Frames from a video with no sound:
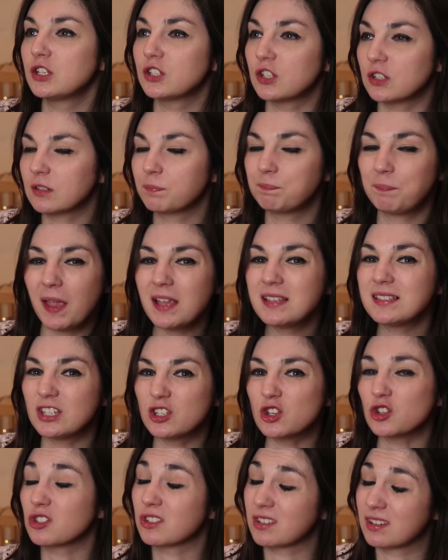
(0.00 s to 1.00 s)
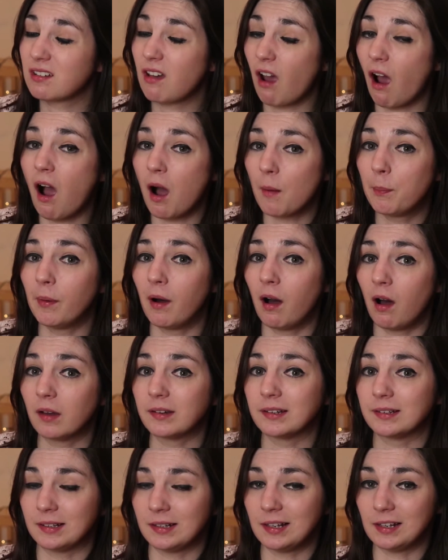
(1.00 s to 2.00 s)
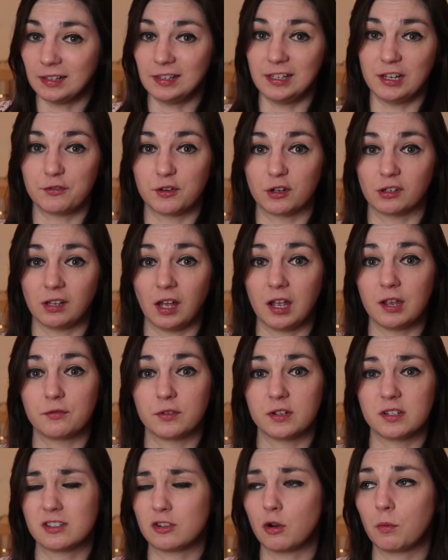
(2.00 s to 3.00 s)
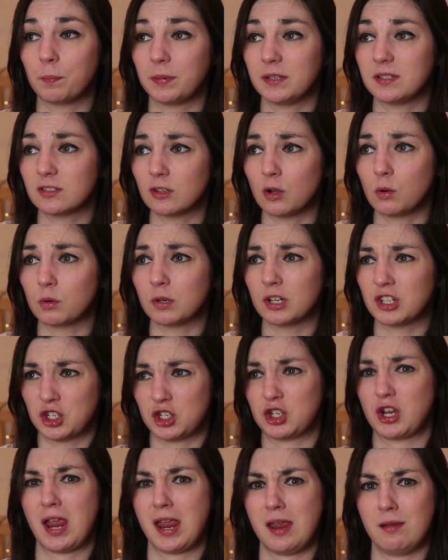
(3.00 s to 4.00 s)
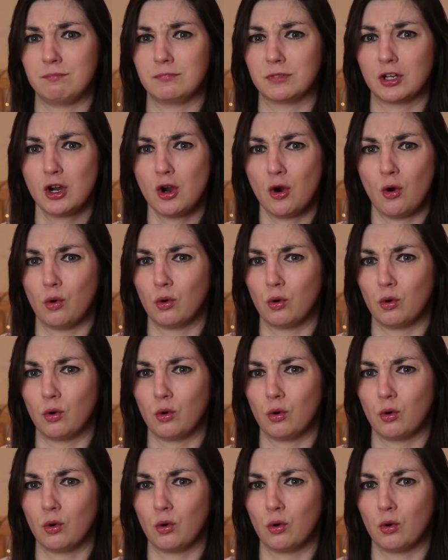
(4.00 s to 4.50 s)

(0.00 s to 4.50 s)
to basically just cop on and live your life and don't be so ashamed